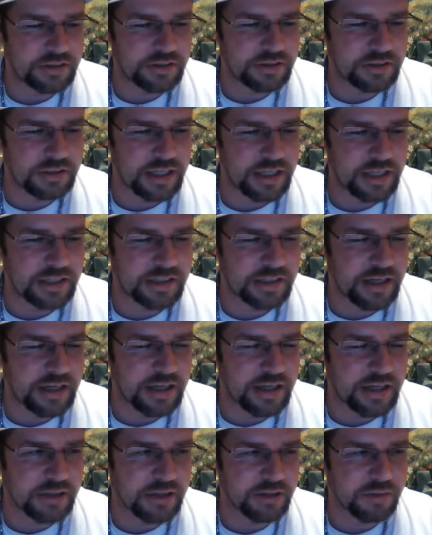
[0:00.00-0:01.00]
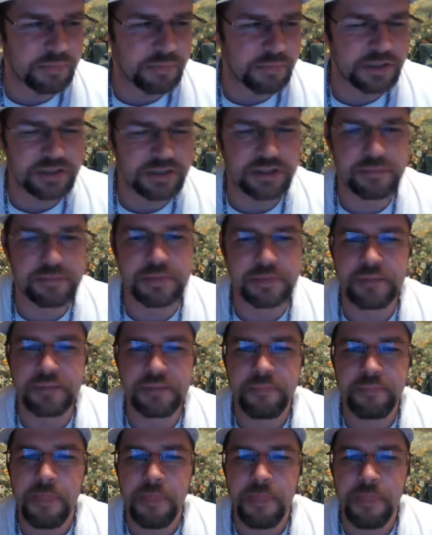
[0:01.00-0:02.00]
lately I've been a little busy, but
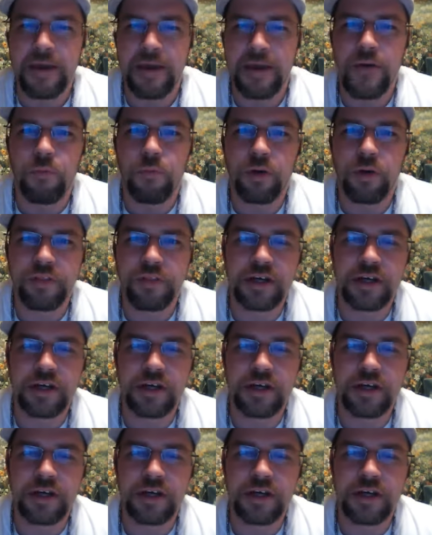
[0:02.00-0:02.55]
one